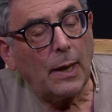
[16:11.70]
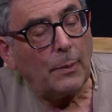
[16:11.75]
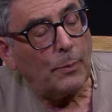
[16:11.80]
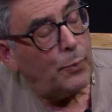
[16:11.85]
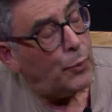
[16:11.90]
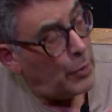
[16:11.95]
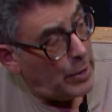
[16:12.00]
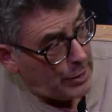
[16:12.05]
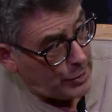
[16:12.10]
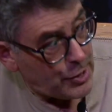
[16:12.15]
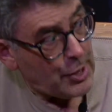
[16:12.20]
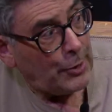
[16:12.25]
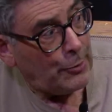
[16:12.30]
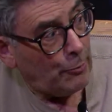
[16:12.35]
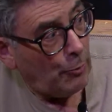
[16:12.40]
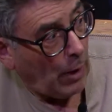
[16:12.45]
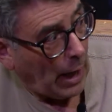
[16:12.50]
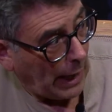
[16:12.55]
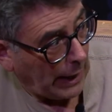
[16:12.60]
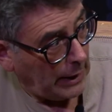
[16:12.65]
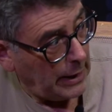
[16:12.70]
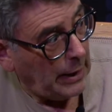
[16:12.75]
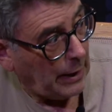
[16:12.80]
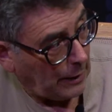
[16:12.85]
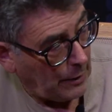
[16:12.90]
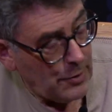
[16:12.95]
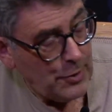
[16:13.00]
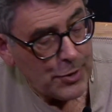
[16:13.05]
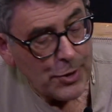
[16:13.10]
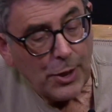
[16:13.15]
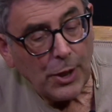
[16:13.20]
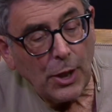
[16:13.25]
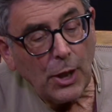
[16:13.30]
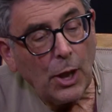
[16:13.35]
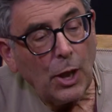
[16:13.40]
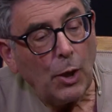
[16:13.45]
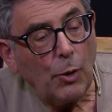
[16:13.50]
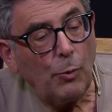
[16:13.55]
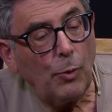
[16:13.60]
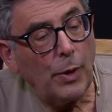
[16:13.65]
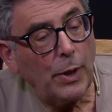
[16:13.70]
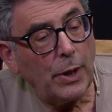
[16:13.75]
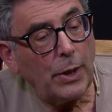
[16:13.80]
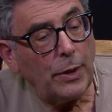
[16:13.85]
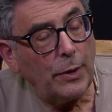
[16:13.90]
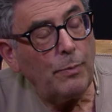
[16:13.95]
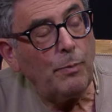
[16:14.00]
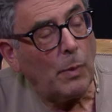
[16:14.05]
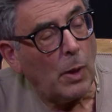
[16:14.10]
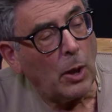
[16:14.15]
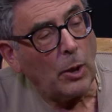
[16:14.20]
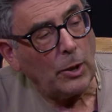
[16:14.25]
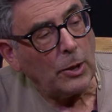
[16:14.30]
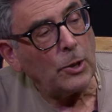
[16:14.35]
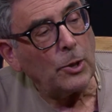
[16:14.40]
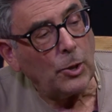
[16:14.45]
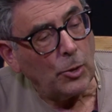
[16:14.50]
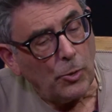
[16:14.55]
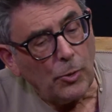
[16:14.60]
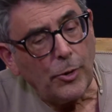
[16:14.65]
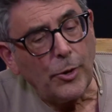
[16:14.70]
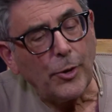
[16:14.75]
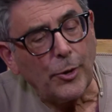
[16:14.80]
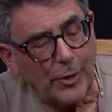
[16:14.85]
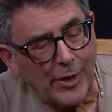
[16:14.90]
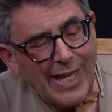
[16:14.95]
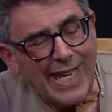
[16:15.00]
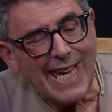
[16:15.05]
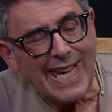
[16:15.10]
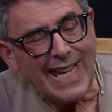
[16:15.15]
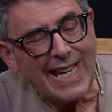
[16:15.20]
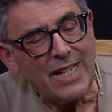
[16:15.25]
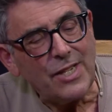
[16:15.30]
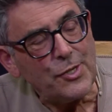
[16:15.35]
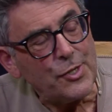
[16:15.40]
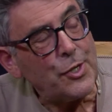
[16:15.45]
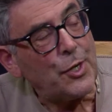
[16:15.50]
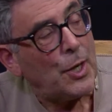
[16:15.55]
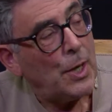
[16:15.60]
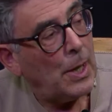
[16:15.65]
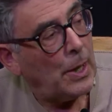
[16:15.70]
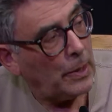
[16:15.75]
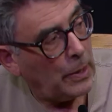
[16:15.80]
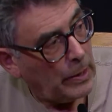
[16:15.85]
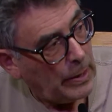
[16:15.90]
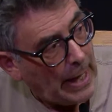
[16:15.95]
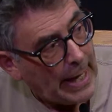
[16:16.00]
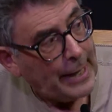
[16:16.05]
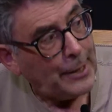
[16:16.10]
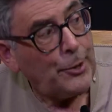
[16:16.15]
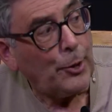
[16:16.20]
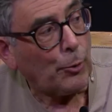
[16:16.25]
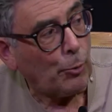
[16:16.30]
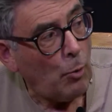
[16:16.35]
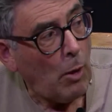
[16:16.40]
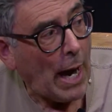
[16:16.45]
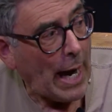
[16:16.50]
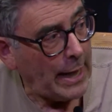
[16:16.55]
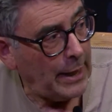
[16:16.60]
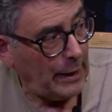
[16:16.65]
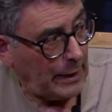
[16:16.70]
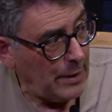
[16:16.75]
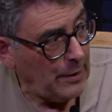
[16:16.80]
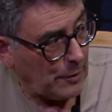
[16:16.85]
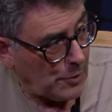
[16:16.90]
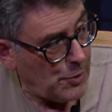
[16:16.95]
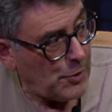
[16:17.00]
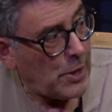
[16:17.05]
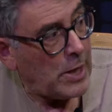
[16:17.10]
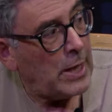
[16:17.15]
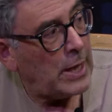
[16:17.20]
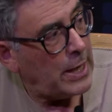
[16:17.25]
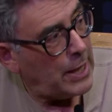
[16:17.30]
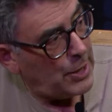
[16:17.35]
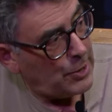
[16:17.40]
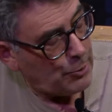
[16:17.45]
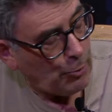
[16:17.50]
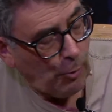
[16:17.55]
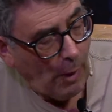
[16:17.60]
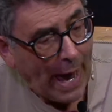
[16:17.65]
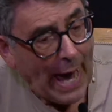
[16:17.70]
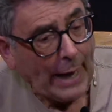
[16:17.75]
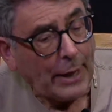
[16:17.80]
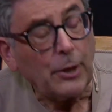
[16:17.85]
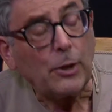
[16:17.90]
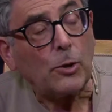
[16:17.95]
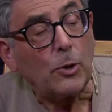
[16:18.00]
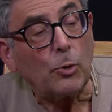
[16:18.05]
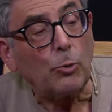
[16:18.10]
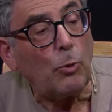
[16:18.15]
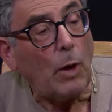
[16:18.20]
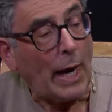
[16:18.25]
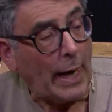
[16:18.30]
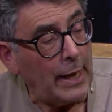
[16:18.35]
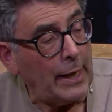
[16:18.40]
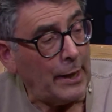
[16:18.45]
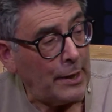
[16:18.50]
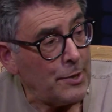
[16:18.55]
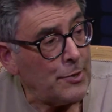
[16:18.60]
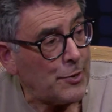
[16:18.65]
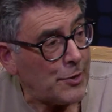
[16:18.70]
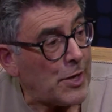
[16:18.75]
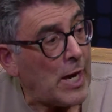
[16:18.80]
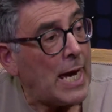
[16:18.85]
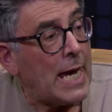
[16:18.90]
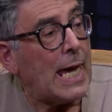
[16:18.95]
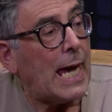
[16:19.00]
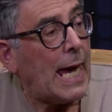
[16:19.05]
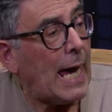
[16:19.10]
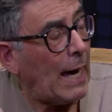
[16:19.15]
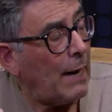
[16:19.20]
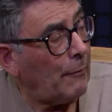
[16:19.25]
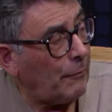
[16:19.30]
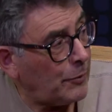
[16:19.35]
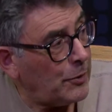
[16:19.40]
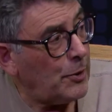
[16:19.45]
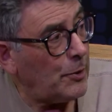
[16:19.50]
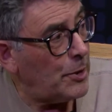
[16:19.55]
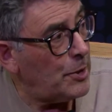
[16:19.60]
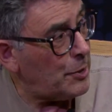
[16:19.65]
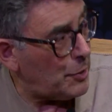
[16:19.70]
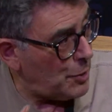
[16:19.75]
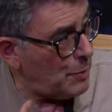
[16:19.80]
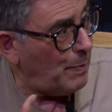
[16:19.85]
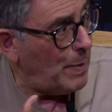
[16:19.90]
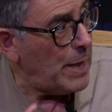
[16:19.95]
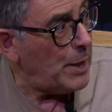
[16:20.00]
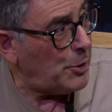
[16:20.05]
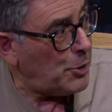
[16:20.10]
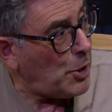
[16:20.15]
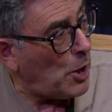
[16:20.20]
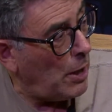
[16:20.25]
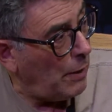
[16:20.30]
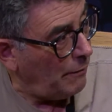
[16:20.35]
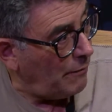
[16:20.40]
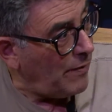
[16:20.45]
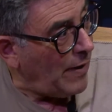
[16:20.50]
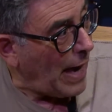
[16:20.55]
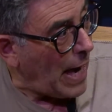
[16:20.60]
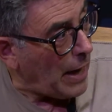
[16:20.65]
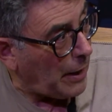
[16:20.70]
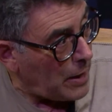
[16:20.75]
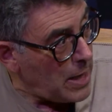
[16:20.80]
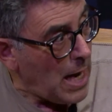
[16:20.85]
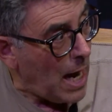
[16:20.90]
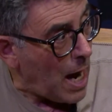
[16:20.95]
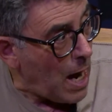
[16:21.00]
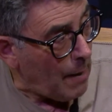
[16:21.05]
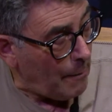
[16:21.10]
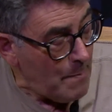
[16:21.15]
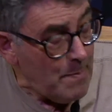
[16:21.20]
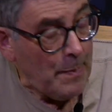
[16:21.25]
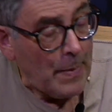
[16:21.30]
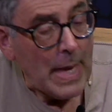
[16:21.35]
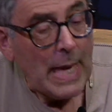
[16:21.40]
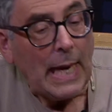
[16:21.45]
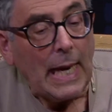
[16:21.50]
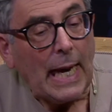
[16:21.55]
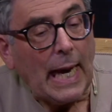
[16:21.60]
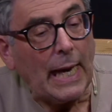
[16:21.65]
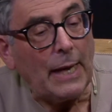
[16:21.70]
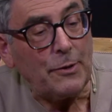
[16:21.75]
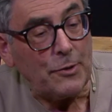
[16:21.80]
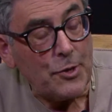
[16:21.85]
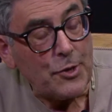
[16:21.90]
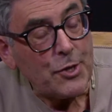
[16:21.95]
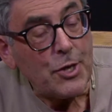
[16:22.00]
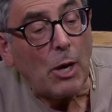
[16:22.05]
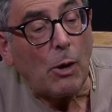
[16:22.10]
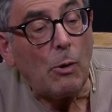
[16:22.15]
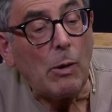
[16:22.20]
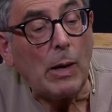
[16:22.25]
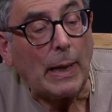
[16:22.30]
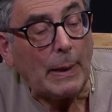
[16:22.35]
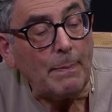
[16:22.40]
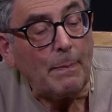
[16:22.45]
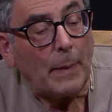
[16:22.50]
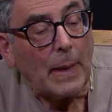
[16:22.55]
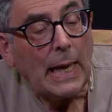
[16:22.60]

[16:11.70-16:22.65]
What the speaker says: prison writings with Martin Luther King's later writings, his radical writings after the speech on Vietnam and so on.